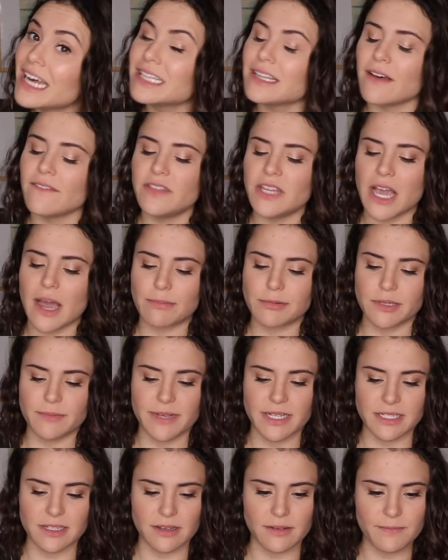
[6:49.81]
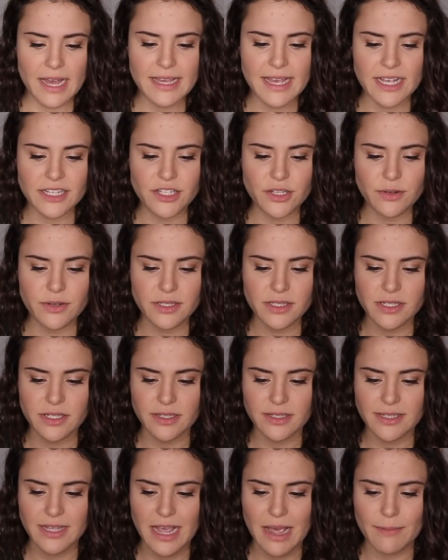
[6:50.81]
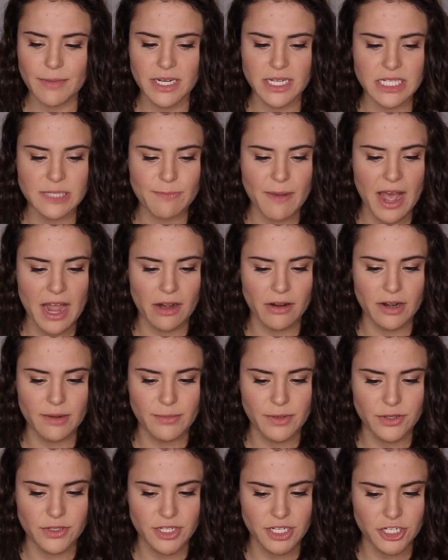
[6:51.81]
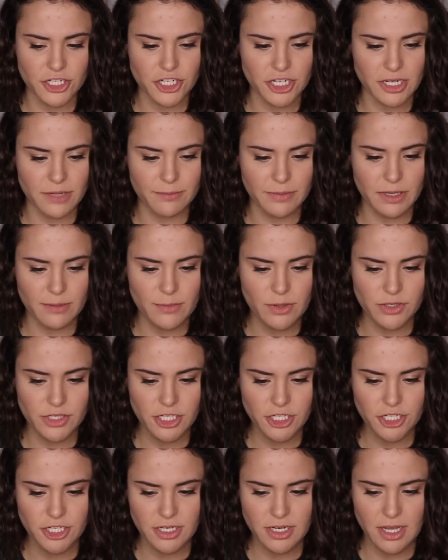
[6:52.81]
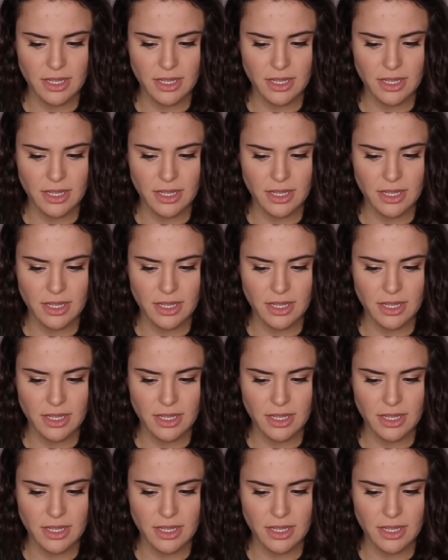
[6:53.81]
I love the optimism. I guess you could still say I'm an aspiring musician, but a musician